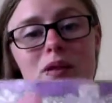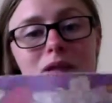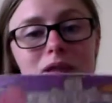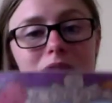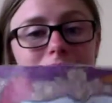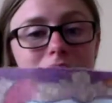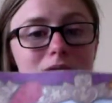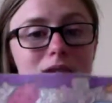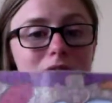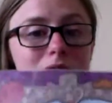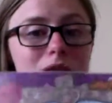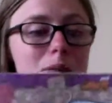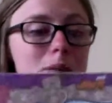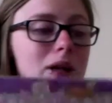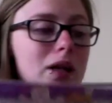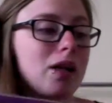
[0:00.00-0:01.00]
so this is going
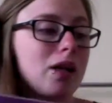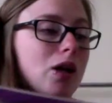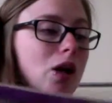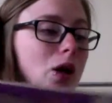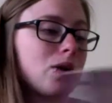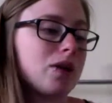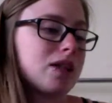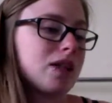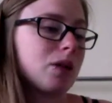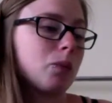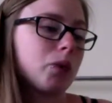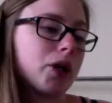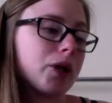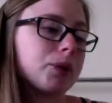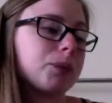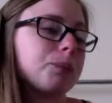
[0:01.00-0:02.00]
to be going down
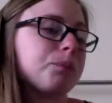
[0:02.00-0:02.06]
well.